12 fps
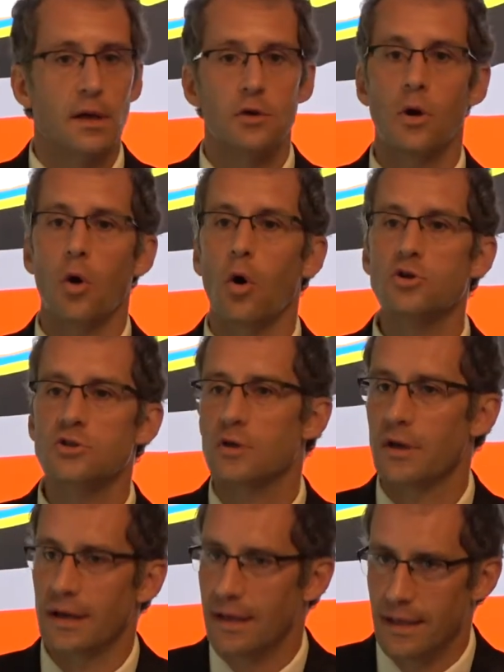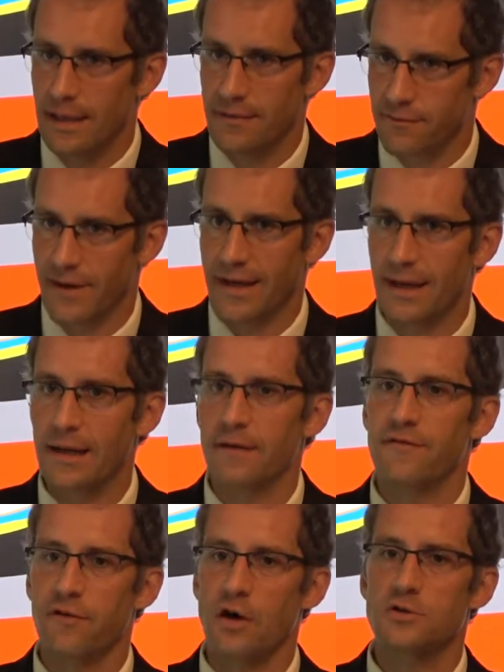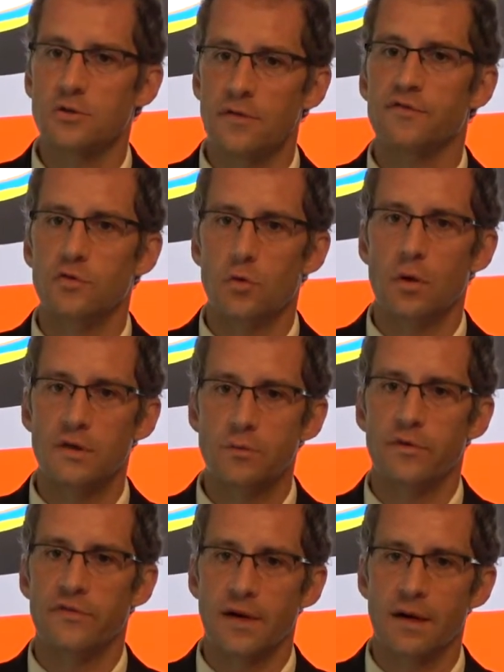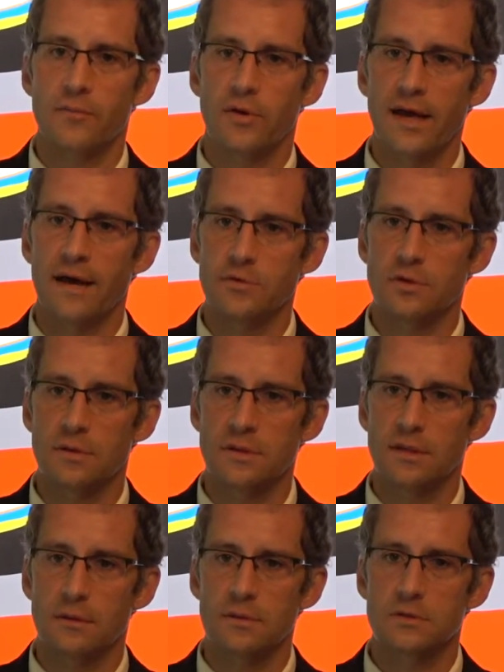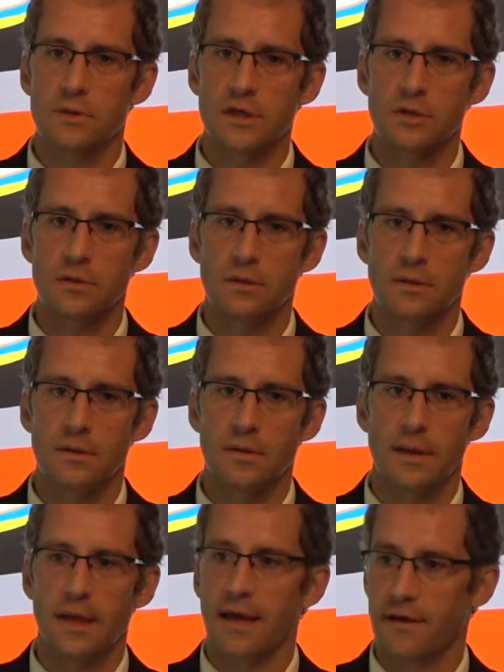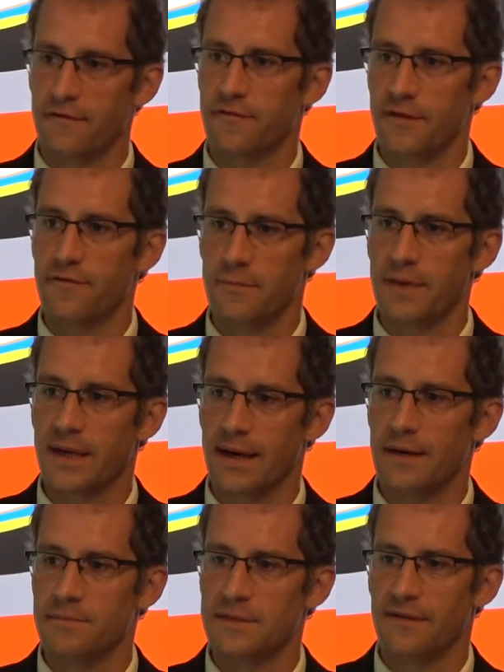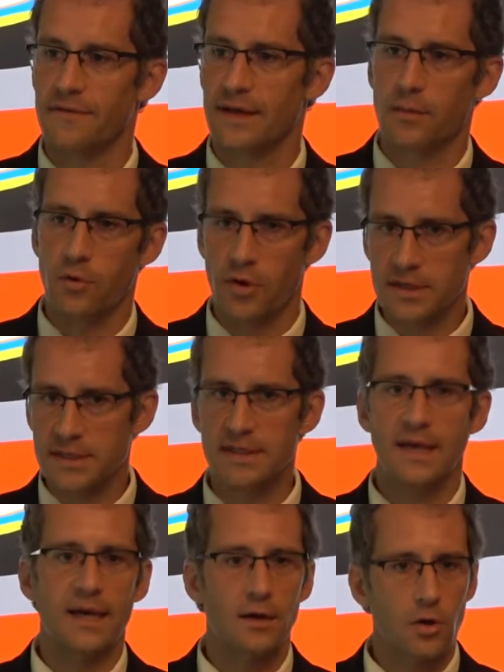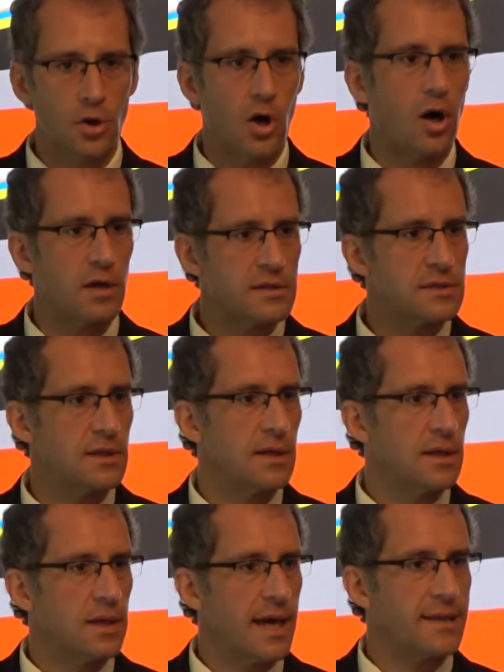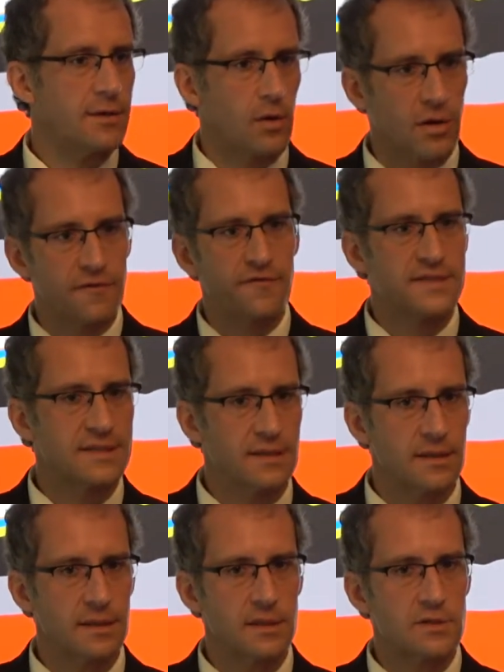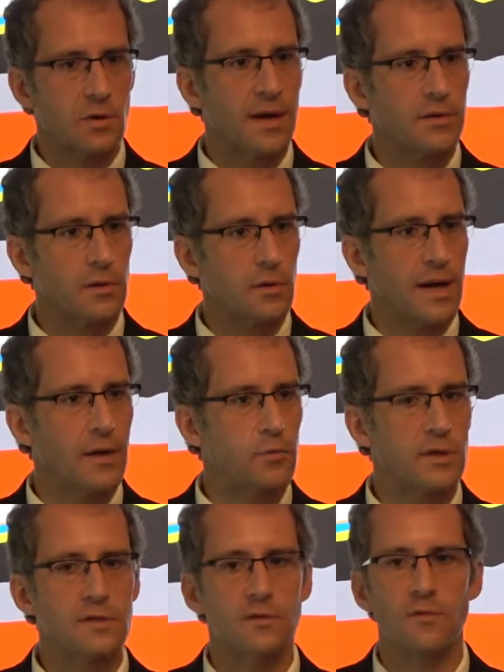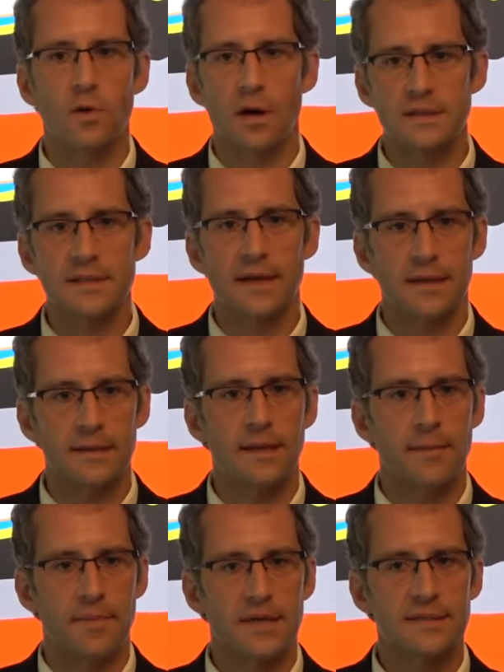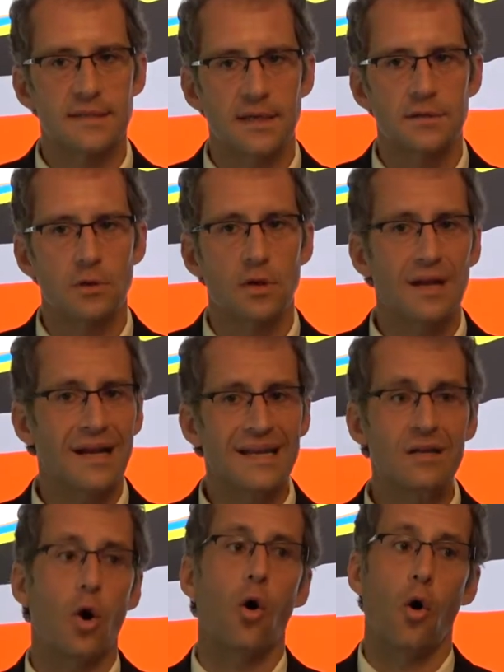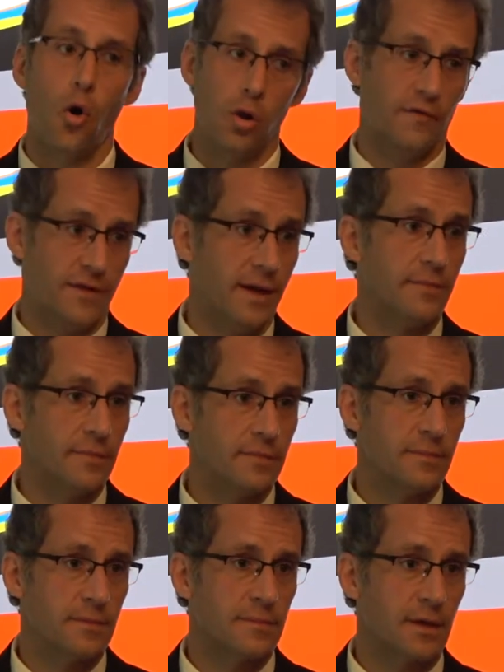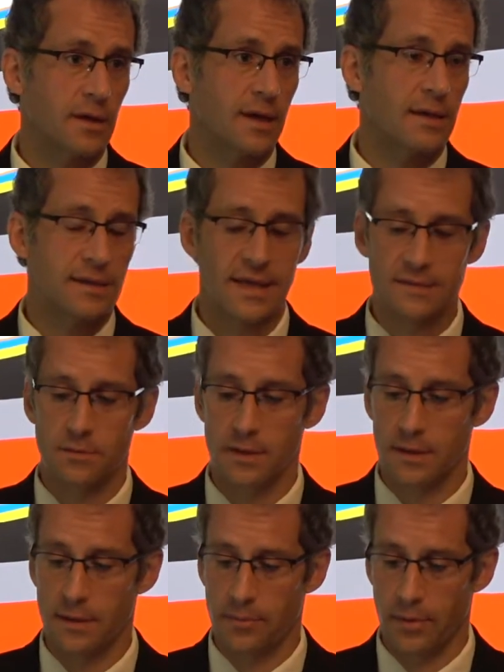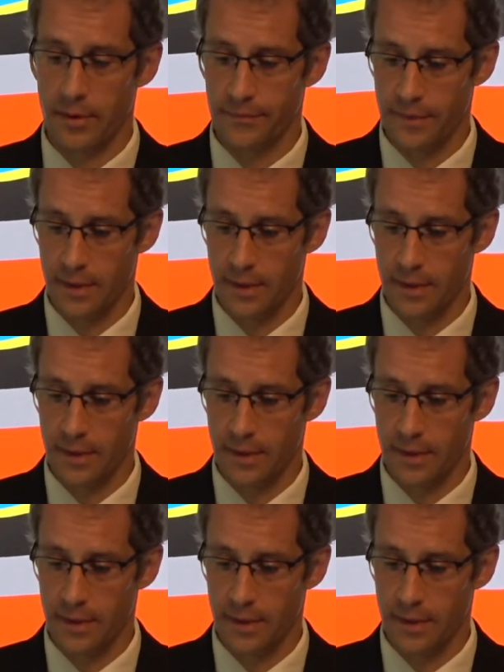You're also going to need, frankly, fossil fuels with carbon capture and sequestration if it becomes available at scale, cost, and there are facilities or underground reservoirs that make sense. You're going to need all of them. Okay, that's really the point.